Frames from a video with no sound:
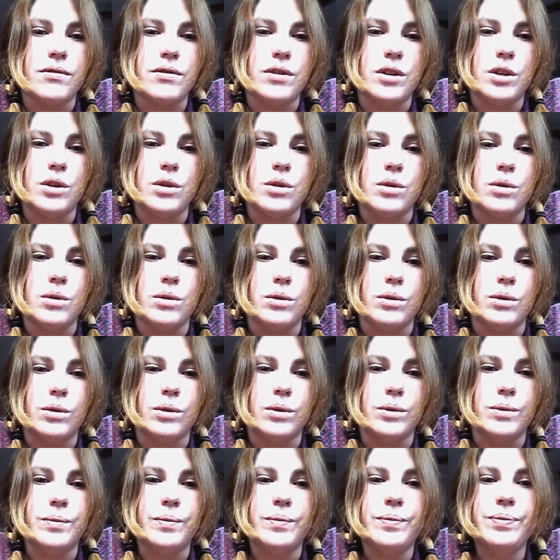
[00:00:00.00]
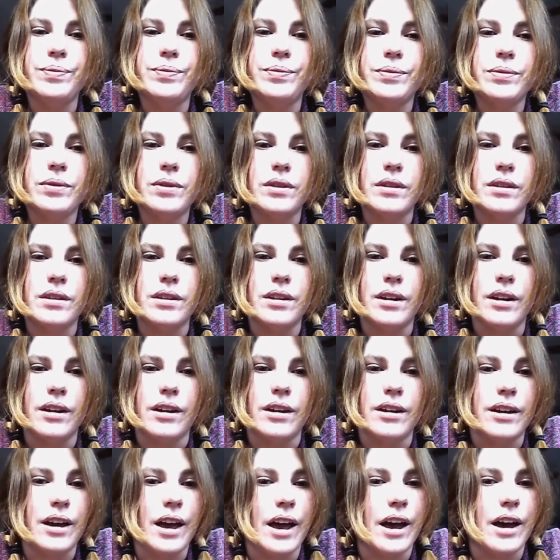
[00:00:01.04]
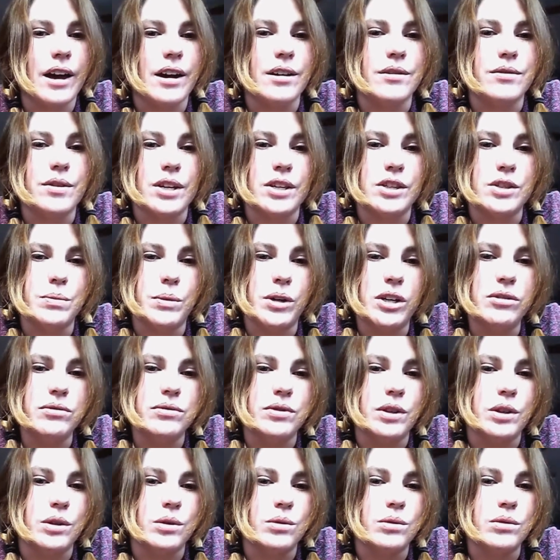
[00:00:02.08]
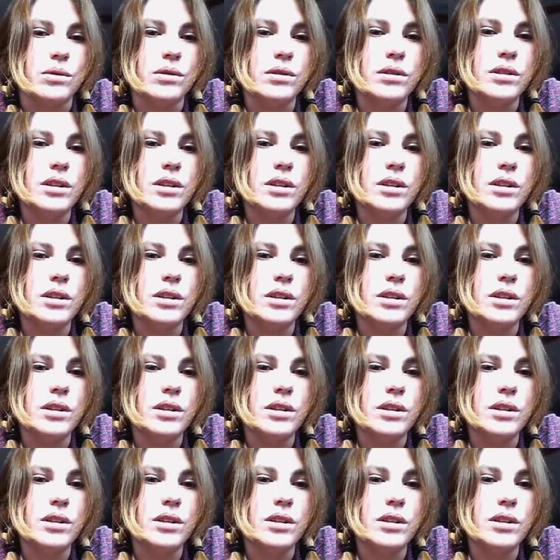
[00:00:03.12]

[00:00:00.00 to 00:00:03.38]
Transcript: you have a smartphone,